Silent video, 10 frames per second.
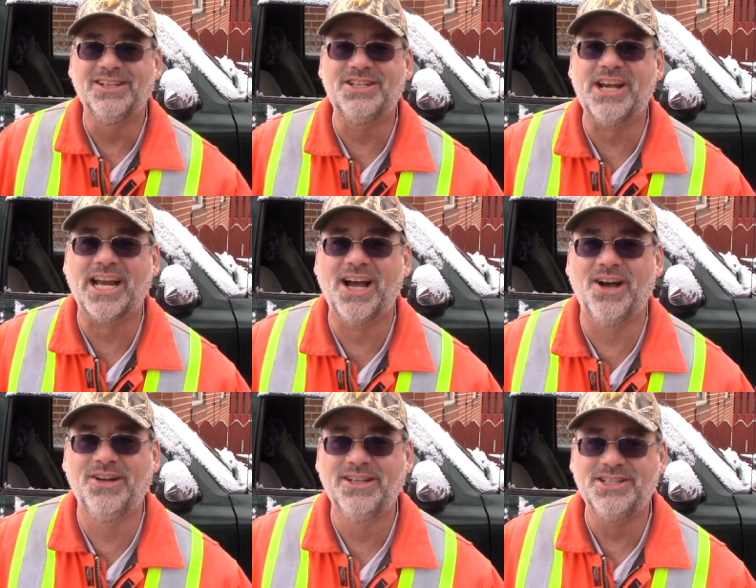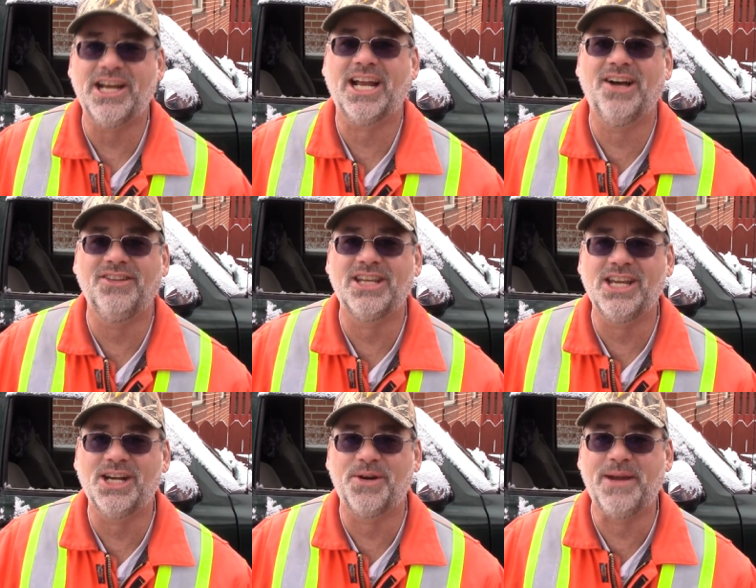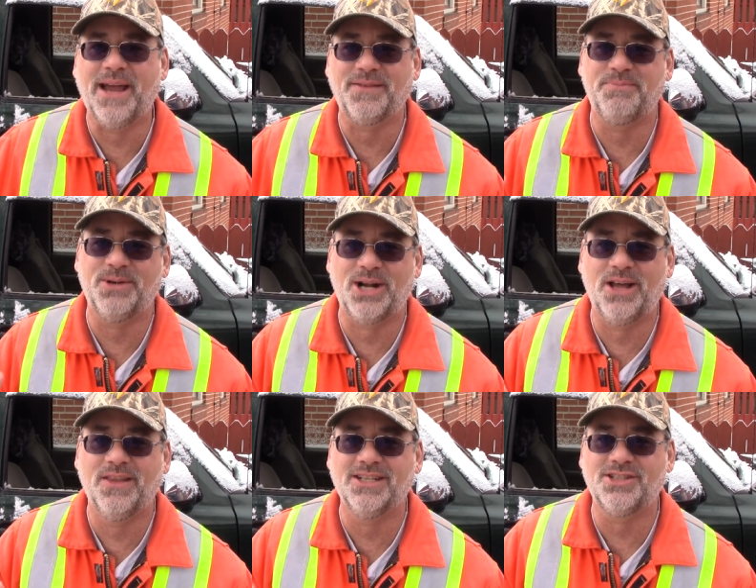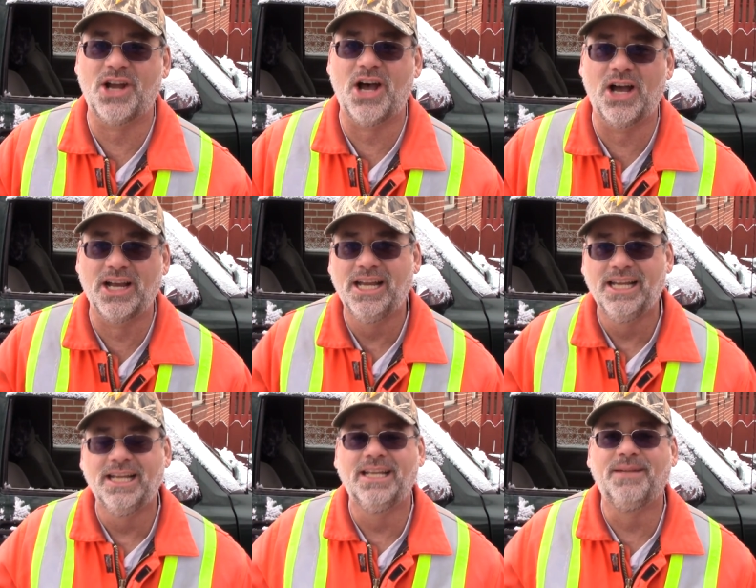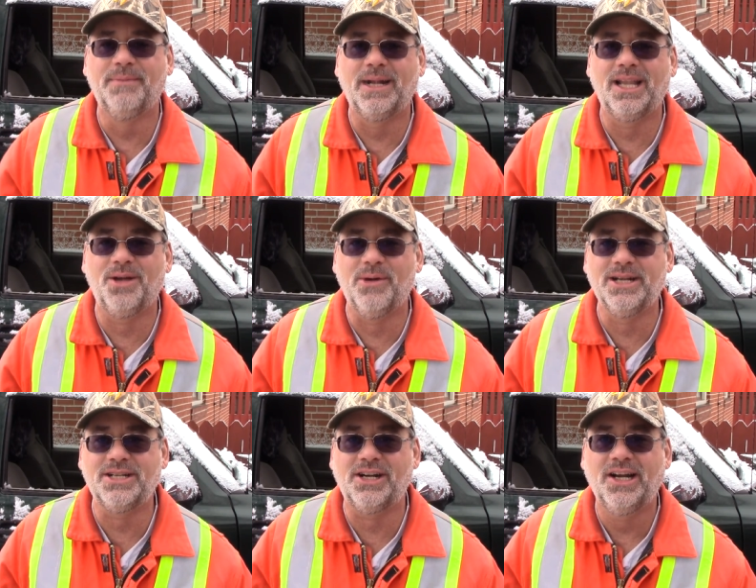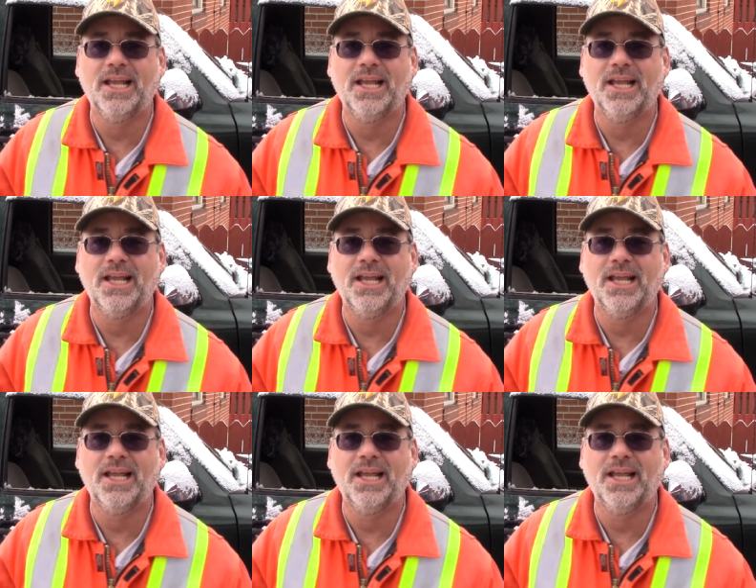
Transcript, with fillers: you check out, check out the gear we have to put on this dog in the middle of the winter